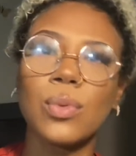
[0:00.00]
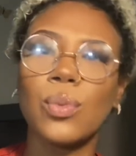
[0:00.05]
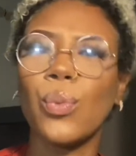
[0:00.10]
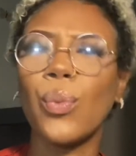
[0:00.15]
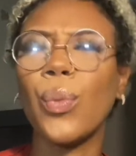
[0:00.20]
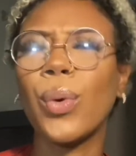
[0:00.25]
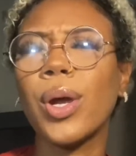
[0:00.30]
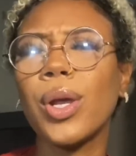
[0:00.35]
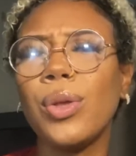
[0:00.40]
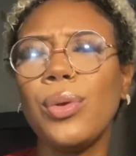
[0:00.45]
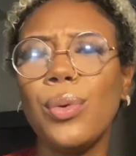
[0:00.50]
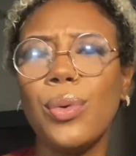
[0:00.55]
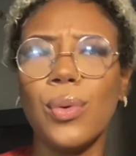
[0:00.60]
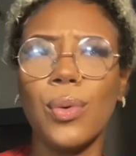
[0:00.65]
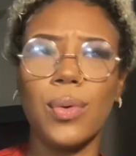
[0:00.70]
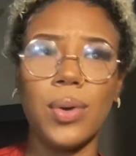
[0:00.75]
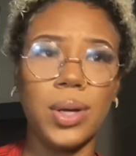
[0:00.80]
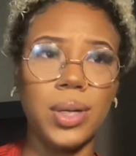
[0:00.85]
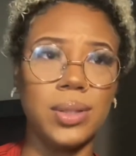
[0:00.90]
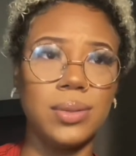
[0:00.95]
Where are you
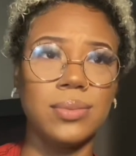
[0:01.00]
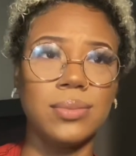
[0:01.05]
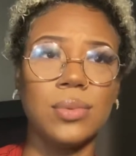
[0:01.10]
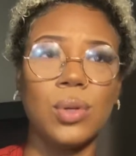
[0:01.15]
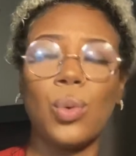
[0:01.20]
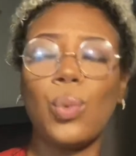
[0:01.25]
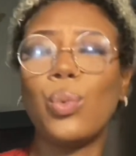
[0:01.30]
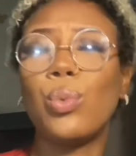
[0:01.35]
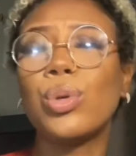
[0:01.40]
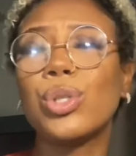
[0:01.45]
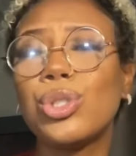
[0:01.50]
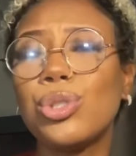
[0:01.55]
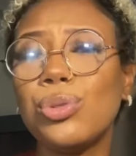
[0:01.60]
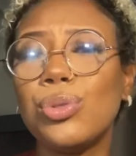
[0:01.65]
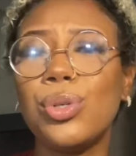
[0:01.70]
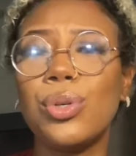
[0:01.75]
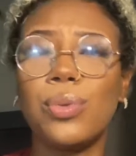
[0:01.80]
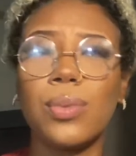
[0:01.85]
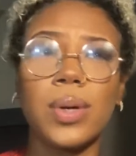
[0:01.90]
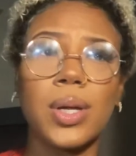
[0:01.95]
going? What you
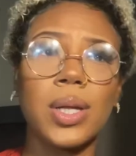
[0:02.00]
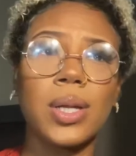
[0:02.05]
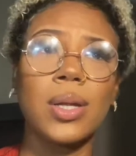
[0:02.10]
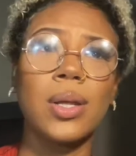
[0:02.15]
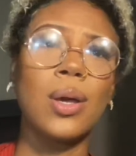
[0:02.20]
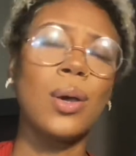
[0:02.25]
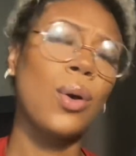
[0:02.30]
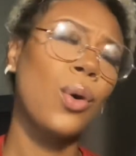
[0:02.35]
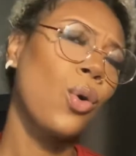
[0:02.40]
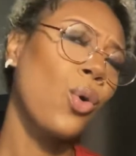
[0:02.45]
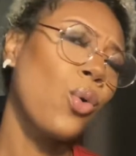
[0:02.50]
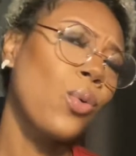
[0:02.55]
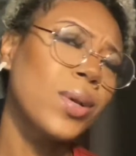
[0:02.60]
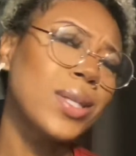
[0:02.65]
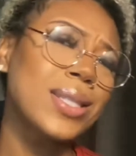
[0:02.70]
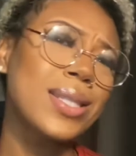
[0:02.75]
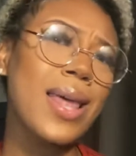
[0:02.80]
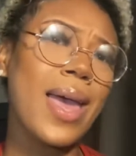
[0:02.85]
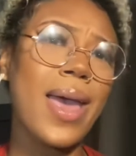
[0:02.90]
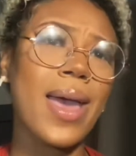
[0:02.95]
doing? Who
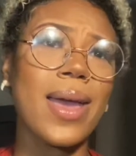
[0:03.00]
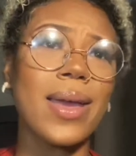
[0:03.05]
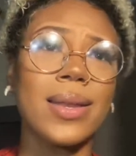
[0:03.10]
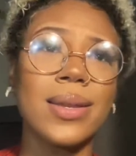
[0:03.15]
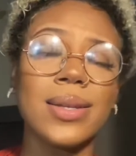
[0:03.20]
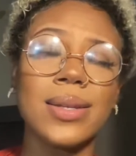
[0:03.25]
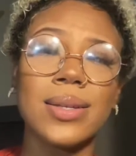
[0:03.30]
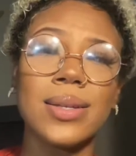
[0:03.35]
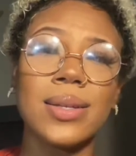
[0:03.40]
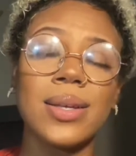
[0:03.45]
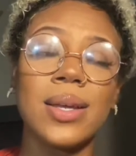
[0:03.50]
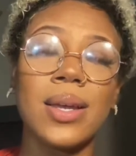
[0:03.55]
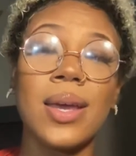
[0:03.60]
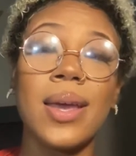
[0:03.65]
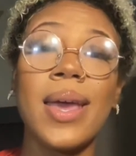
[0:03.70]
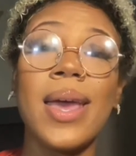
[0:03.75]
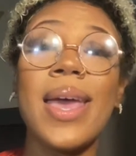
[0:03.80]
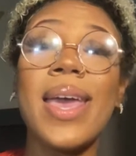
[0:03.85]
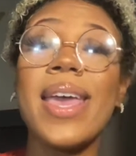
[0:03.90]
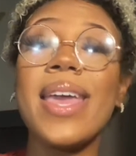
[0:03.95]
is that?
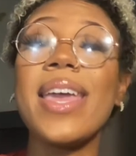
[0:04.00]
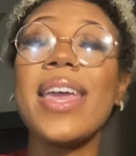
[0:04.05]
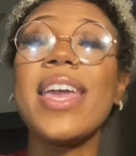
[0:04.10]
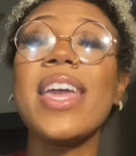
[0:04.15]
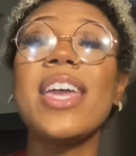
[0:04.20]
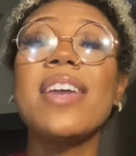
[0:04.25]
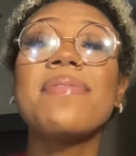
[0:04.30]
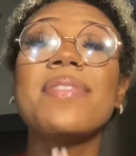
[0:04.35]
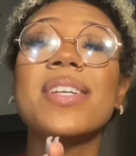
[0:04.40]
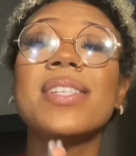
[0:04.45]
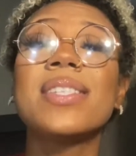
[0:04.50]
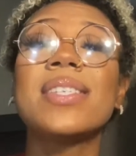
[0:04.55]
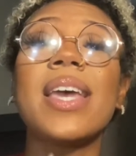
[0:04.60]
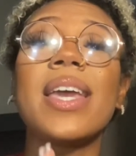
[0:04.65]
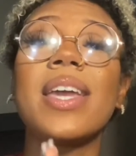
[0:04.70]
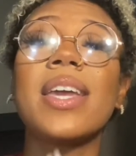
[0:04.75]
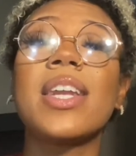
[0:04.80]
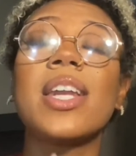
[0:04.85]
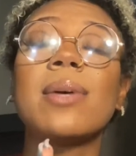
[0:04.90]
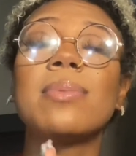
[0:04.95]
Even
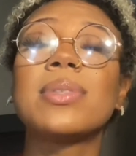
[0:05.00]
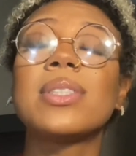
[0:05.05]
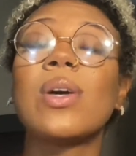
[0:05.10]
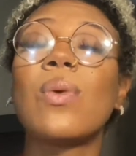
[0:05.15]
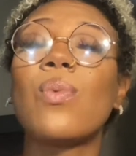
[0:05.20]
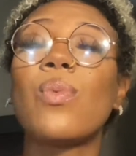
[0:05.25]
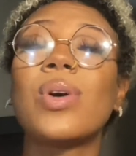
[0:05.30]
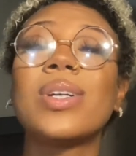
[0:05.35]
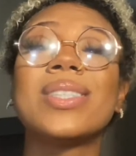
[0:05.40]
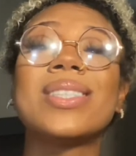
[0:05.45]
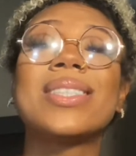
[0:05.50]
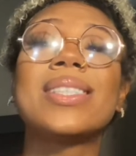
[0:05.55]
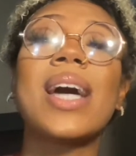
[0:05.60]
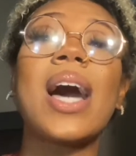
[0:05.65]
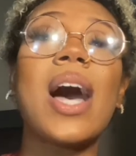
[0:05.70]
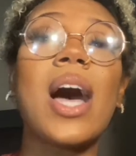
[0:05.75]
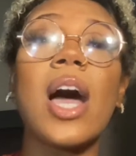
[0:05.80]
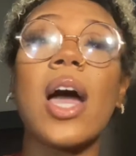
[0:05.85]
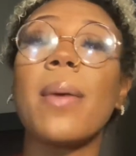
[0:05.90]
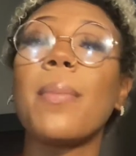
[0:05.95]
taking up someone's
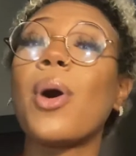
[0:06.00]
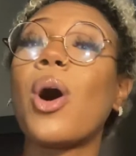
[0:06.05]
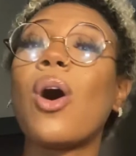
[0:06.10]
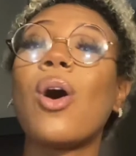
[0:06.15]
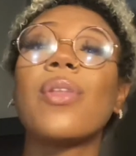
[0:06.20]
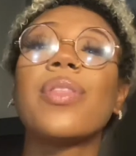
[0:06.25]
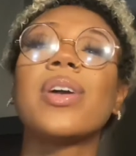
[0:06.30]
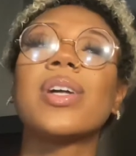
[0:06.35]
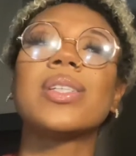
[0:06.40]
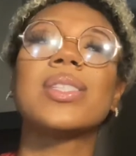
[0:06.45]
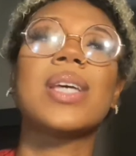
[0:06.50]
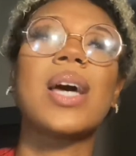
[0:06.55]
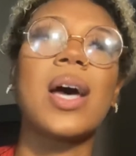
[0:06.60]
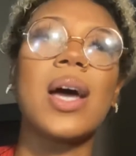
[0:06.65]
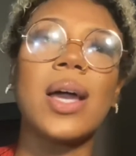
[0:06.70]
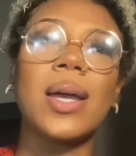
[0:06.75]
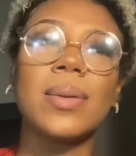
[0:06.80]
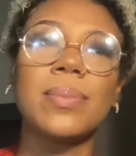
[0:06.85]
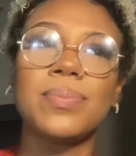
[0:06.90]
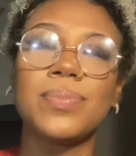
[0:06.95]
time, all their
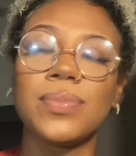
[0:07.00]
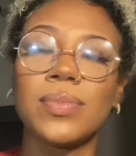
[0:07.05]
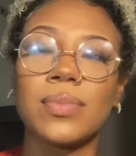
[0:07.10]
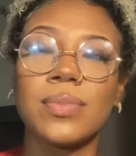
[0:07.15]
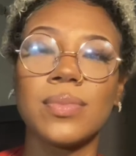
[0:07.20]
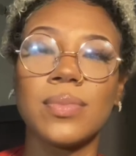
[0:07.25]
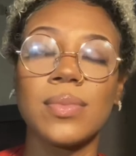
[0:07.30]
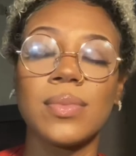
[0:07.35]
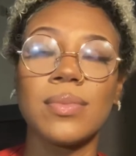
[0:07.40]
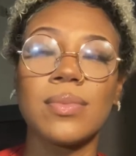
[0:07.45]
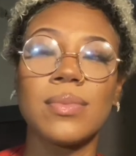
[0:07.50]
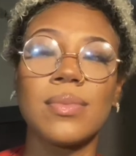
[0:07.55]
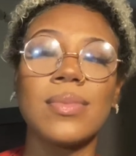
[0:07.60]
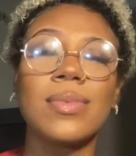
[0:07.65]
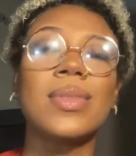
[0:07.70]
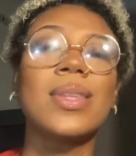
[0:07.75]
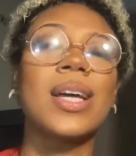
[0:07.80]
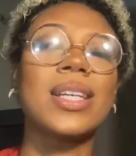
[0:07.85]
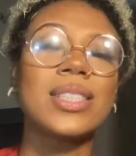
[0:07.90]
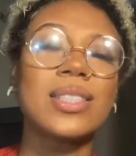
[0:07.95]
time.
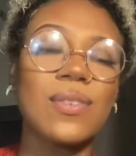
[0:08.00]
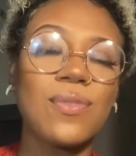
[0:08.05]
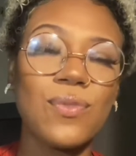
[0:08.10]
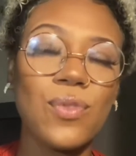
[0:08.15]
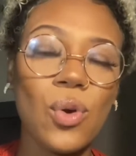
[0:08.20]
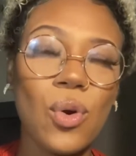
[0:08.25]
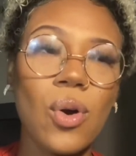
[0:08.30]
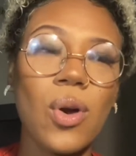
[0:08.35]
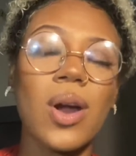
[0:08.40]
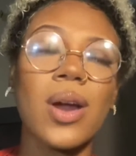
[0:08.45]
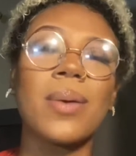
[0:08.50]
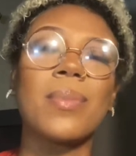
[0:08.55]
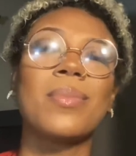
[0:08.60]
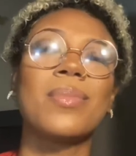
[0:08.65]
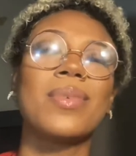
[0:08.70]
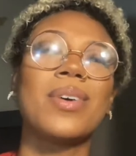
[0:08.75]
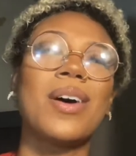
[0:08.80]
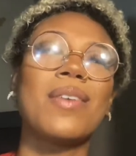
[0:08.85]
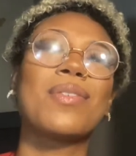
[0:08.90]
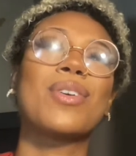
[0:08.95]
That's a form
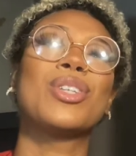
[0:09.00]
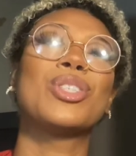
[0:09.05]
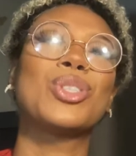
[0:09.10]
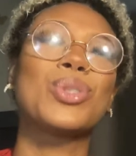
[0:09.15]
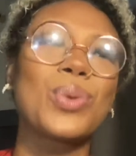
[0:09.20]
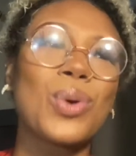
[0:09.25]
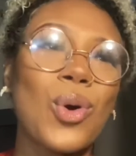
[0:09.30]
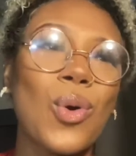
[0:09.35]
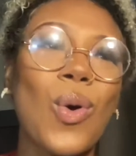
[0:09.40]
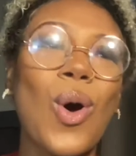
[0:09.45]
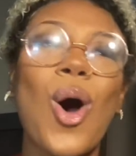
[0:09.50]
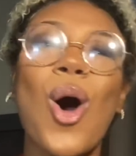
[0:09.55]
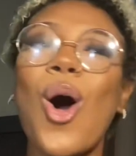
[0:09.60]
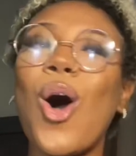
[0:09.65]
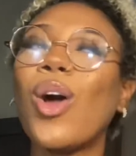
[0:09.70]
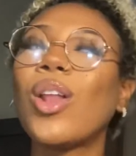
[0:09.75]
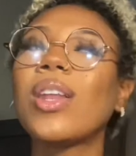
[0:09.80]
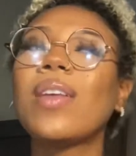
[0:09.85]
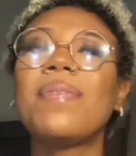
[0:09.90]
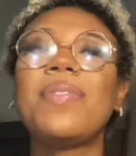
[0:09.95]
of control.
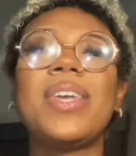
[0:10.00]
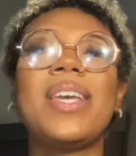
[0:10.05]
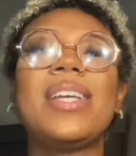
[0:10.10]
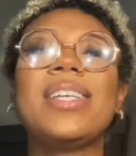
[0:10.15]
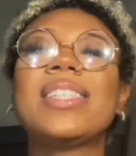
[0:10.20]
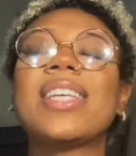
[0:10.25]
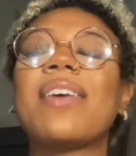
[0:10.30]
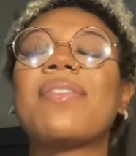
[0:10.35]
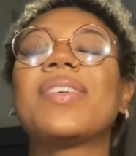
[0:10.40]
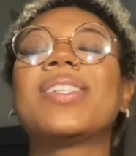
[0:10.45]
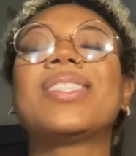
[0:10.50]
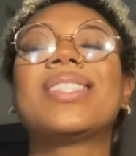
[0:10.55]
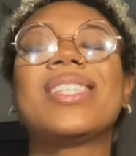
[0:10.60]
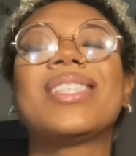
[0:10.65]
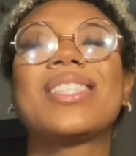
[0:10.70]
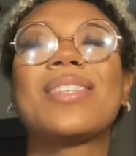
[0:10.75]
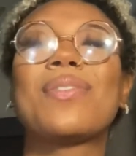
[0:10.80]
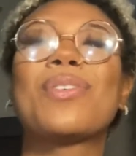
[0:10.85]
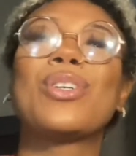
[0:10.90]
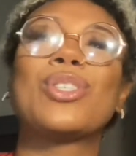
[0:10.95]
All of these have a
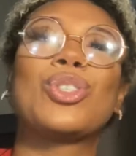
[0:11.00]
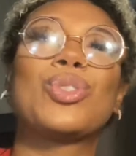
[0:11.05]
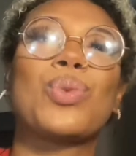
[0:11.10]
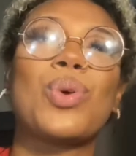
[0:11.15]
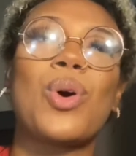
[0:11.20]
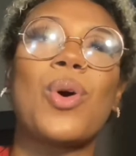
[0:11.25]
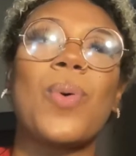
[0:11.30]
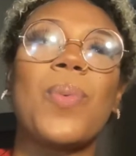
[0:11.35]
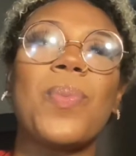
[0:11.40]
sense of control.